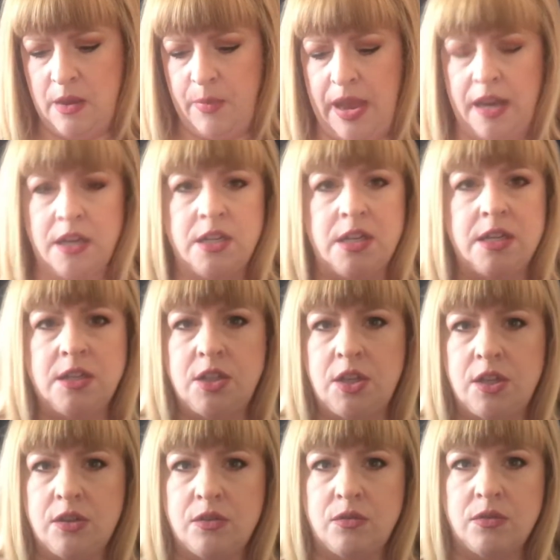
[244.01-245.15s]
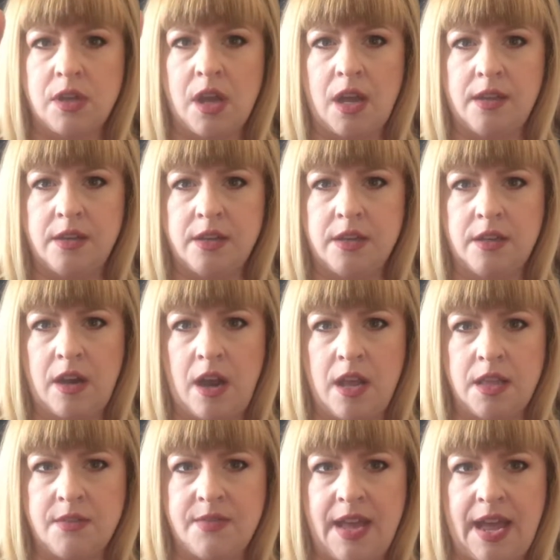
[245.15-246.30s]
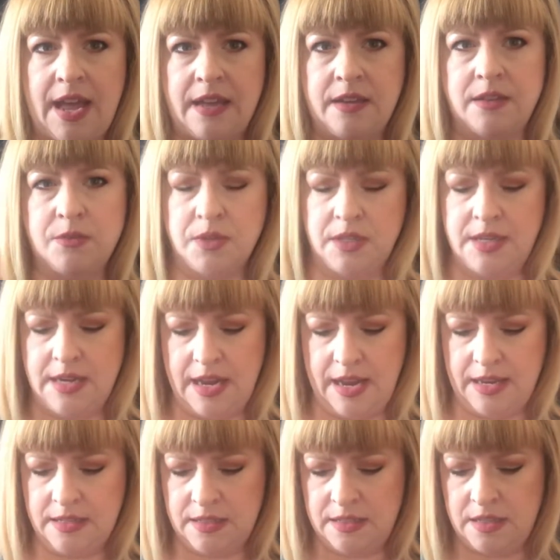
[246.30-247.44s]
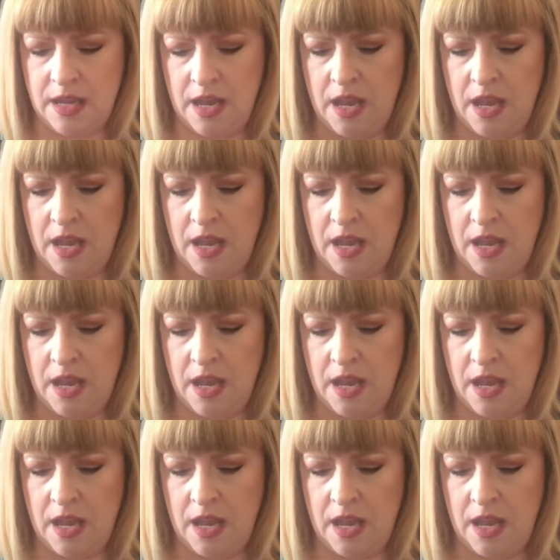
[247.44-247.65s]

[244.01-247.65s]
Packaging is cute, the color, all of that is really nice.